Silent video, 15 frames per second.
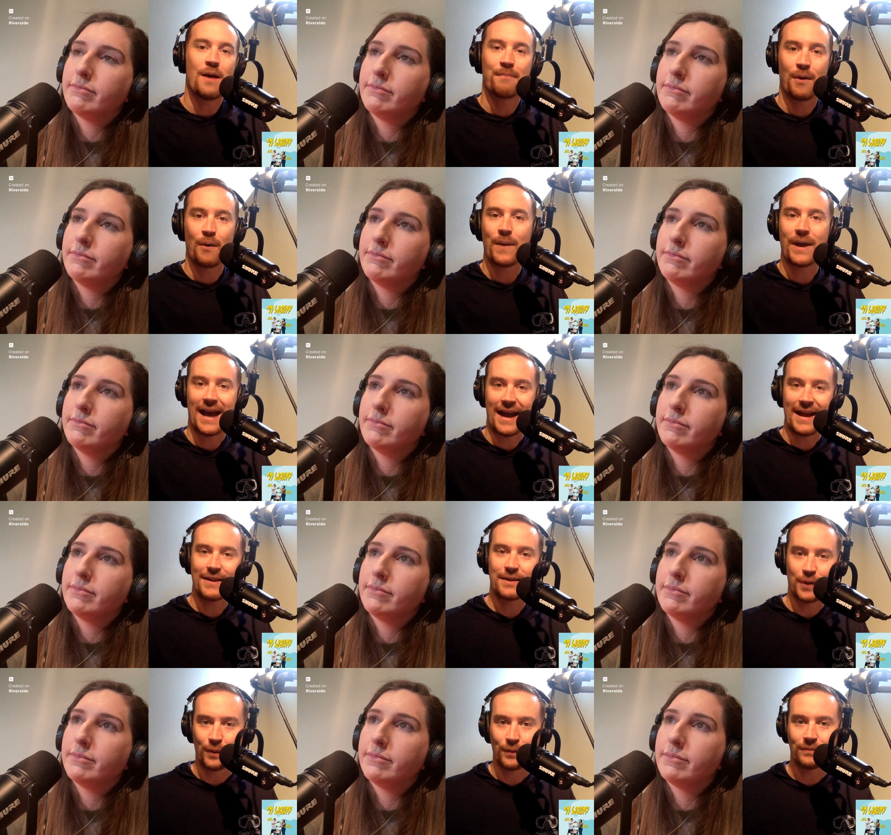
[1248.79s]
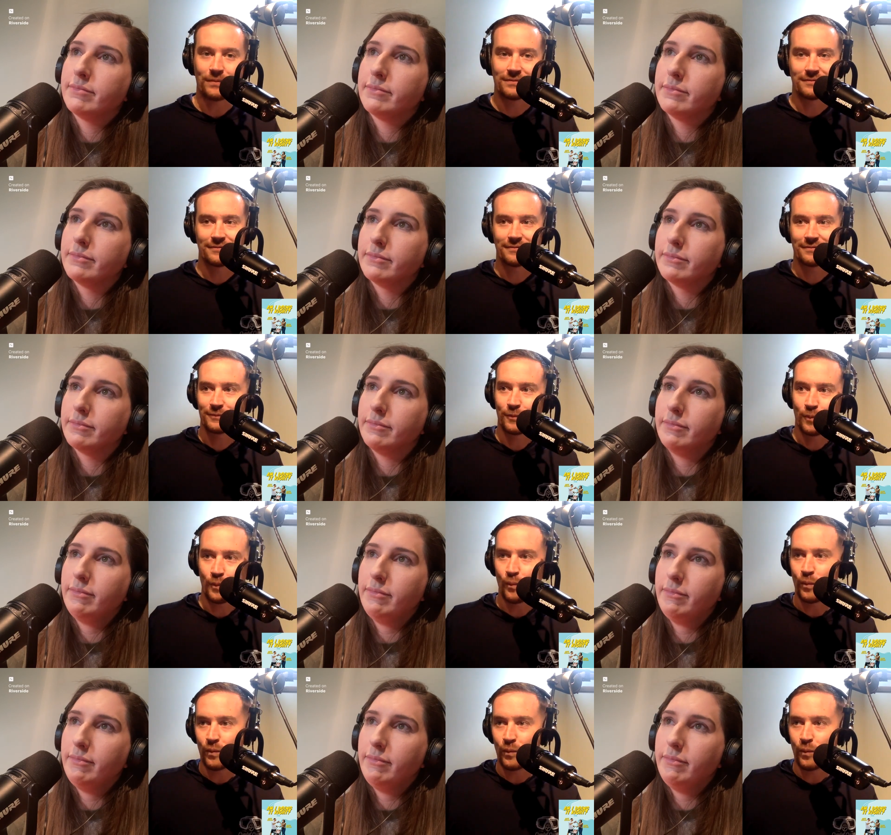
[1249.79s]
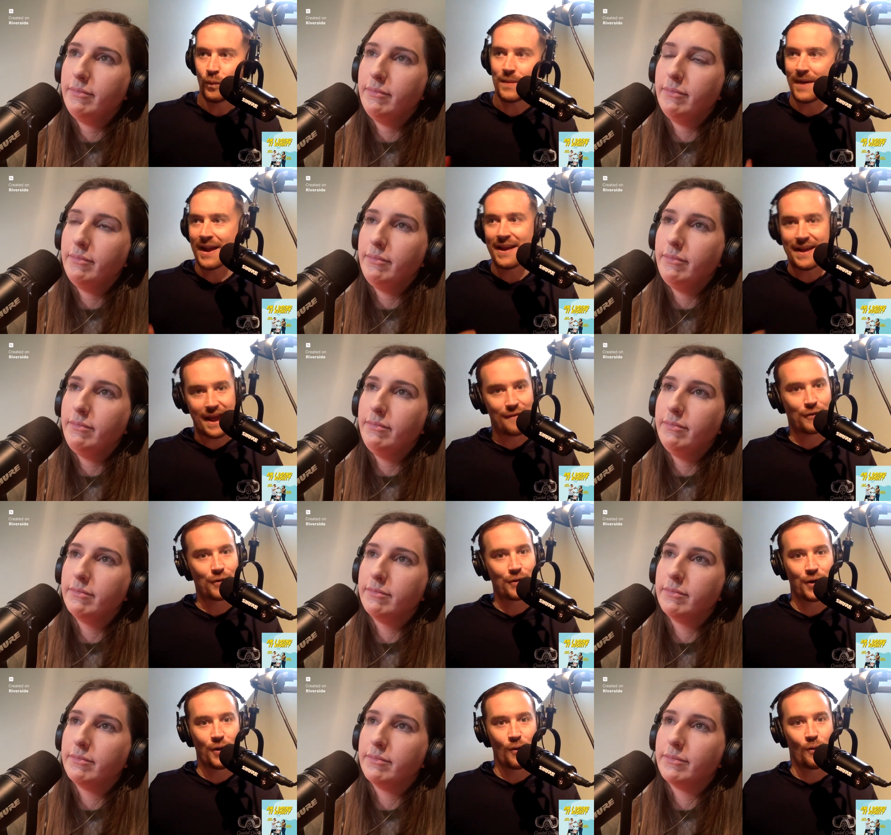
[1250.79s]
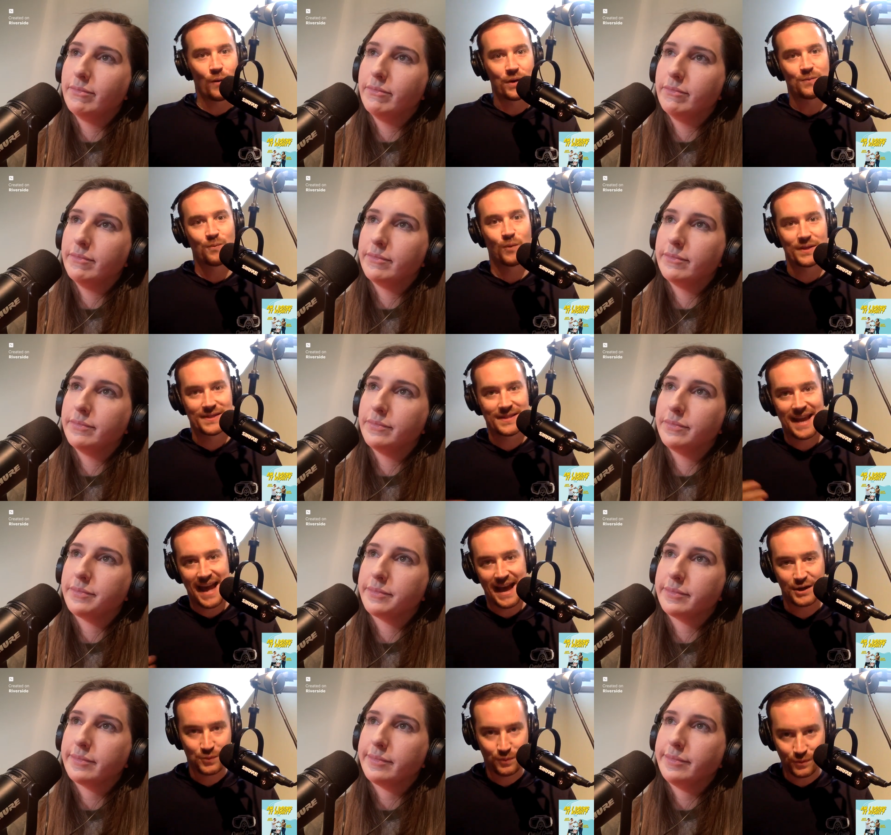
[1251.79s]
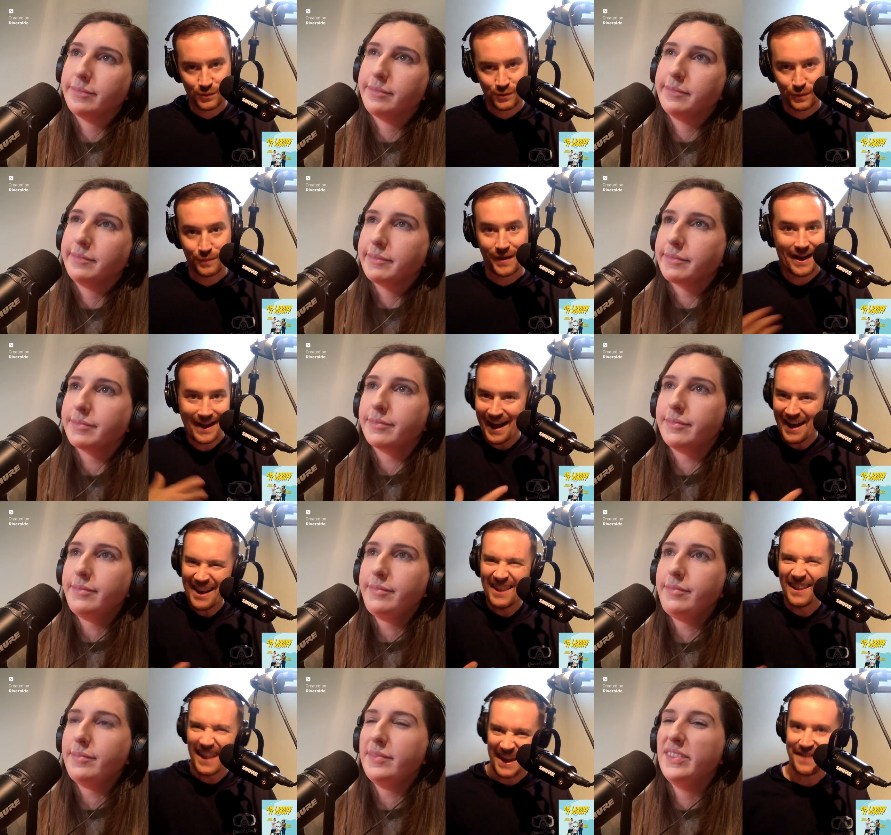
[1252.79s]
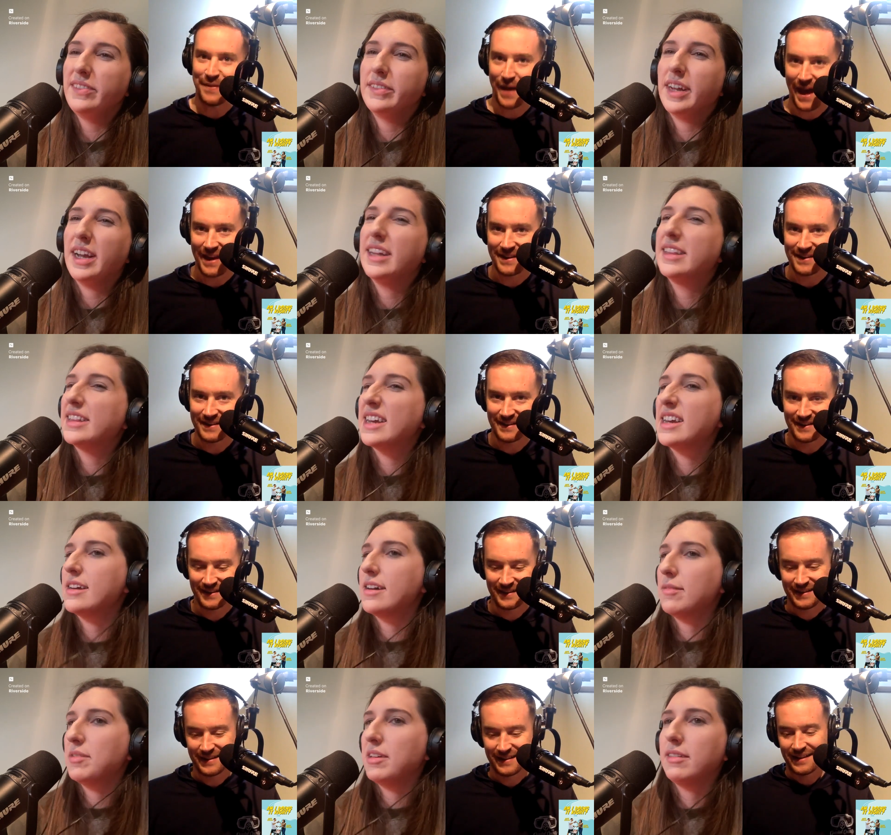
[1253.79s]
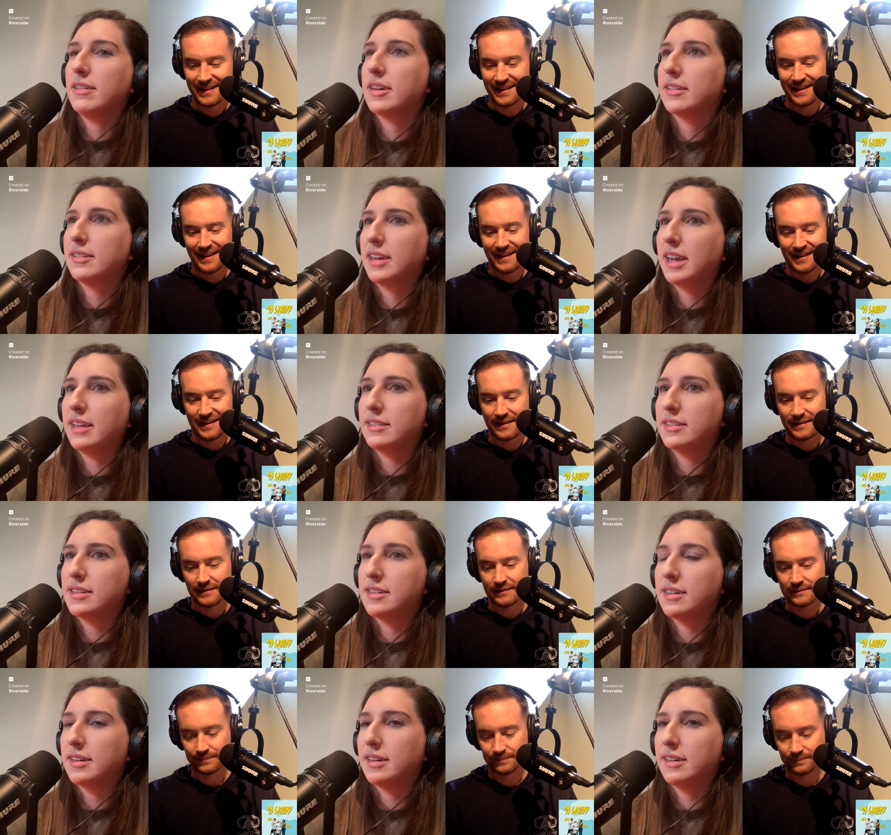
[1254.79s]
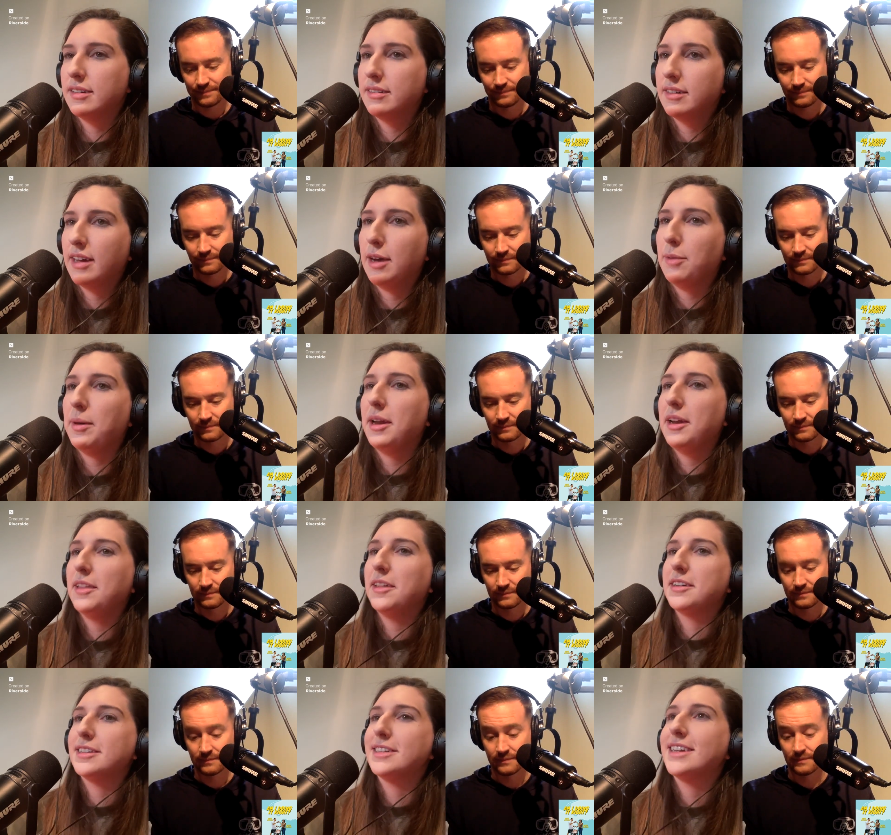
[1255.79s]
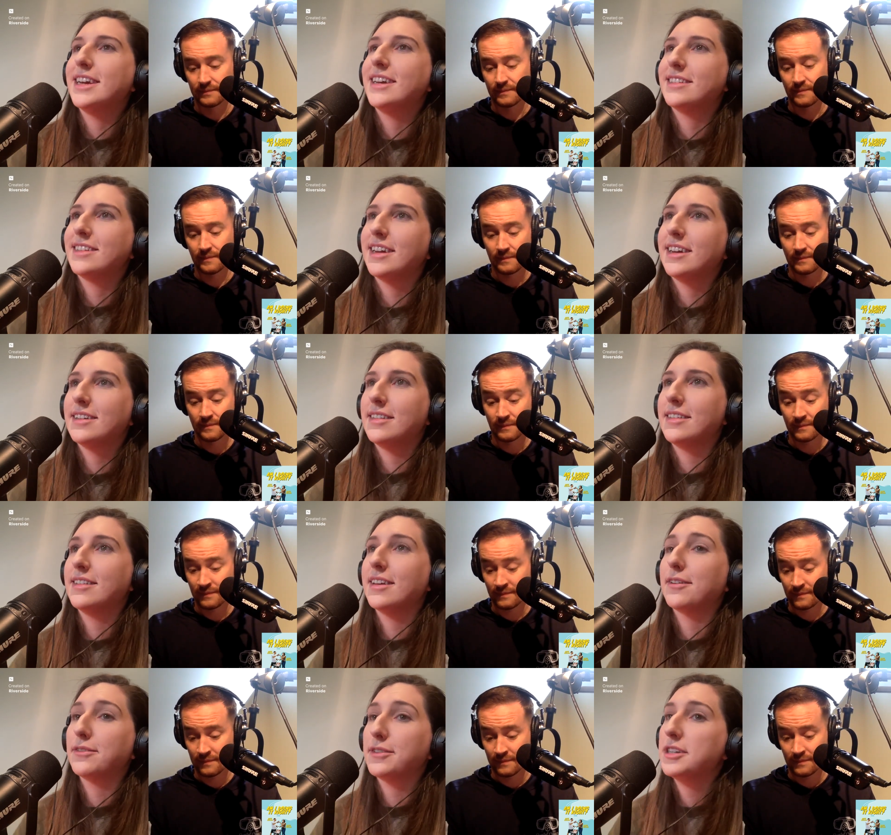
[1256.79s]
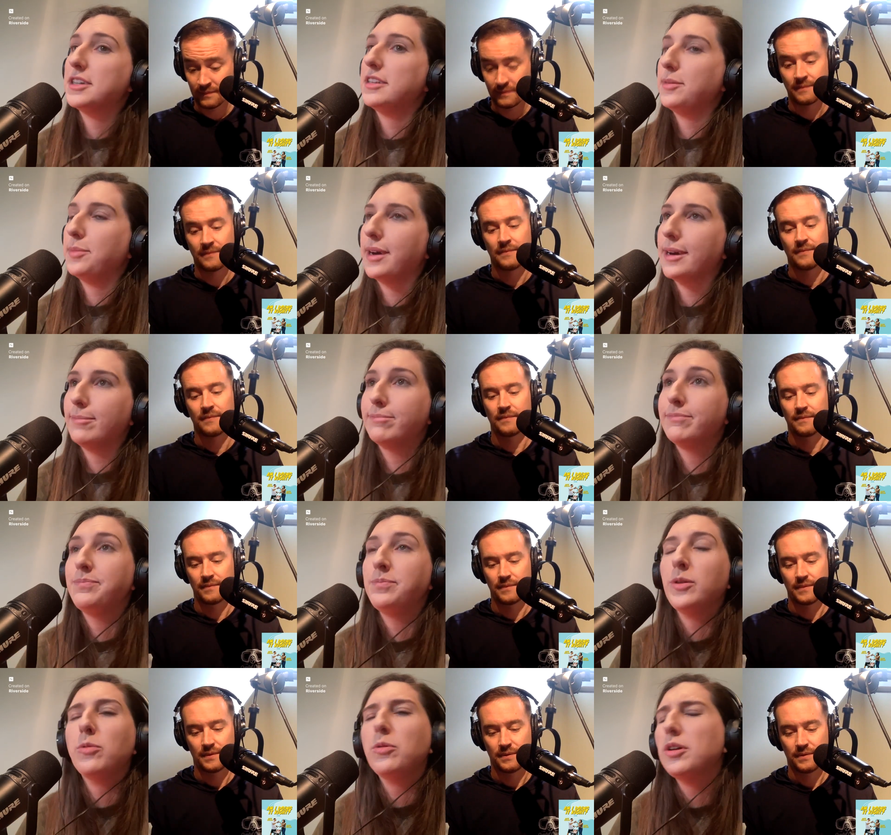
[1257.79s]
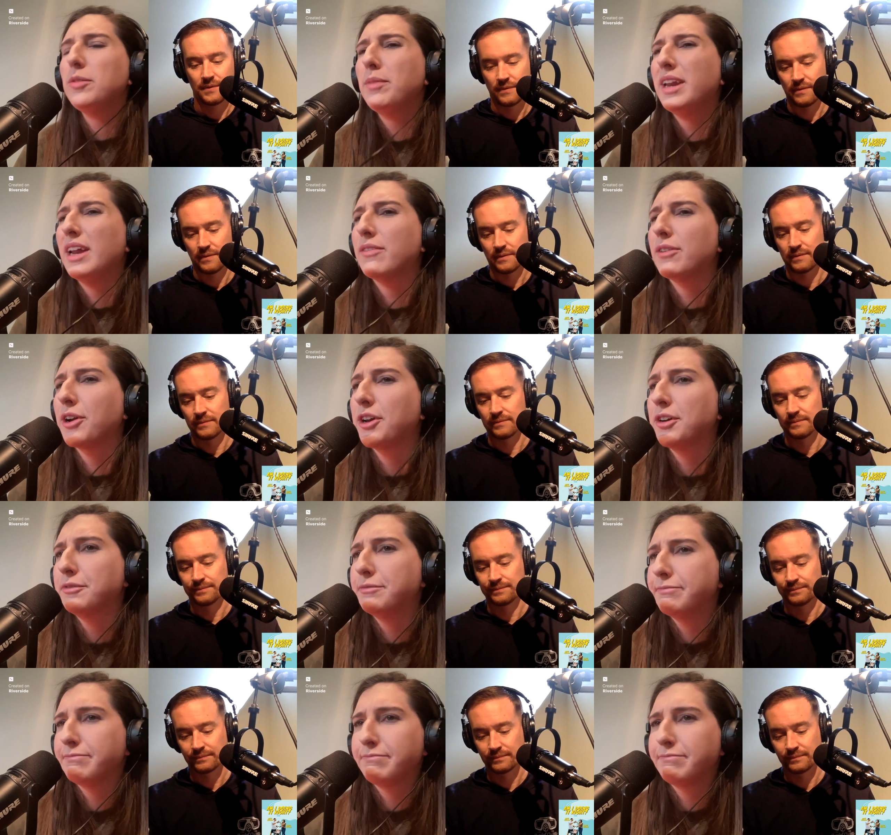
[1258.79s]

Speaker 1: but we kind of don't. We may never know which what's the actual truth. I kind of like that.
Speaker 2: It's like how many licks it gets to, how many licks it takes to get to the center of a tootsie pop. The world may never know.